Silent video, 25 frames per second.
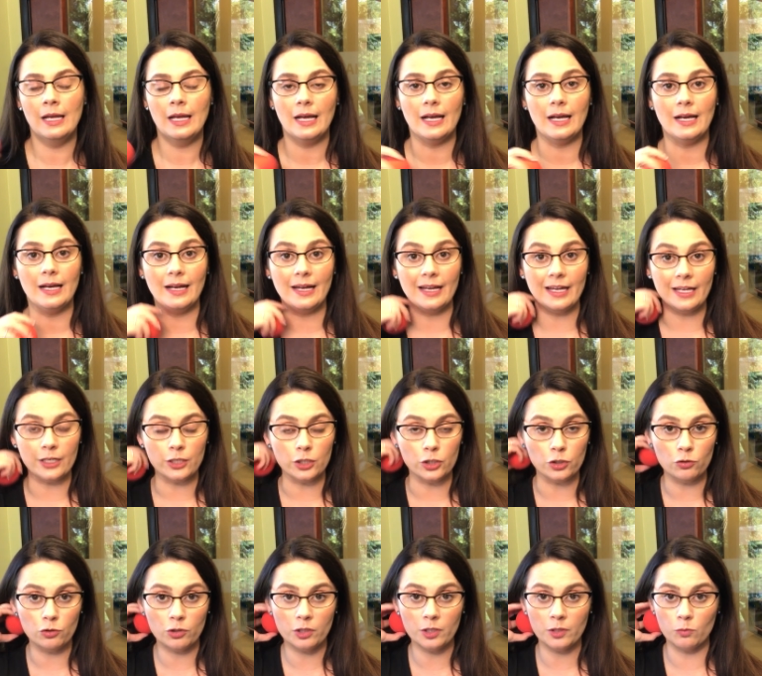and
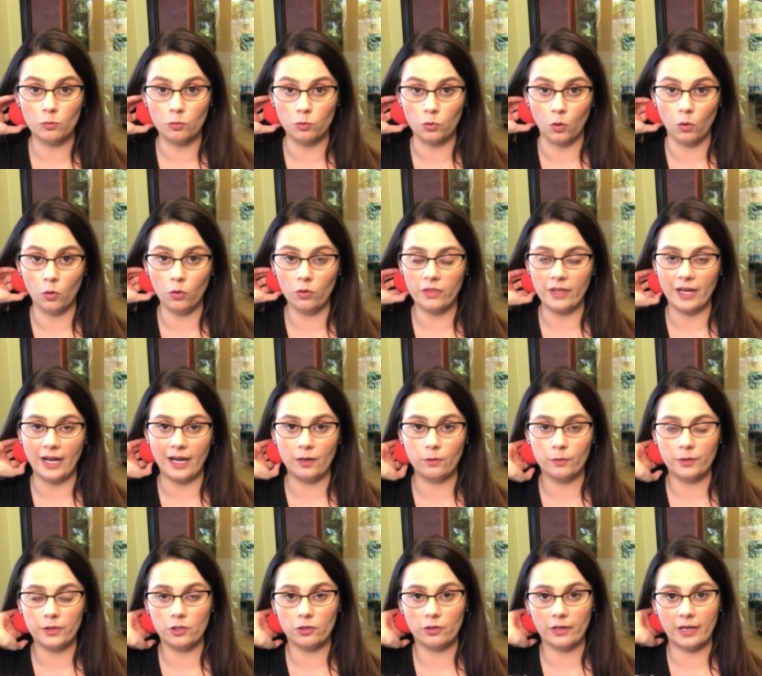you can roll that
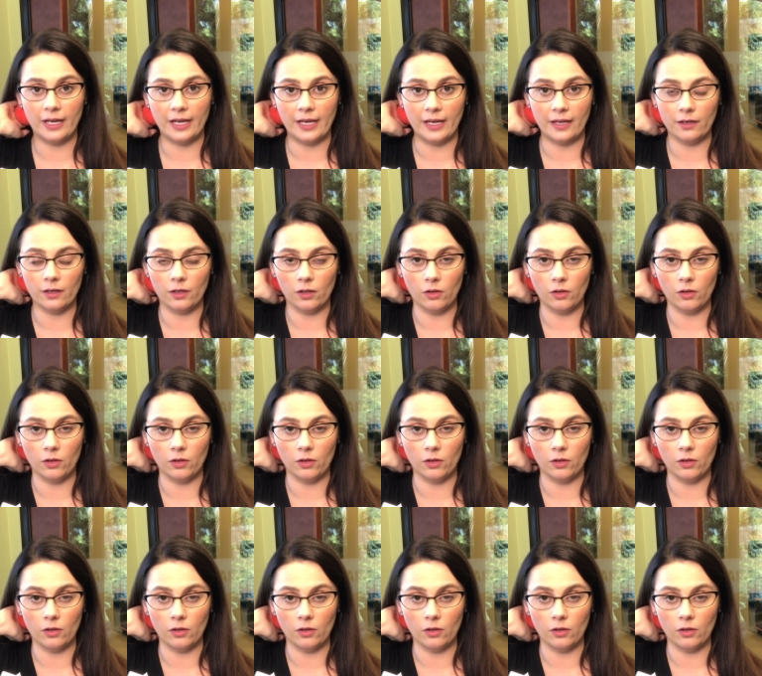with your hand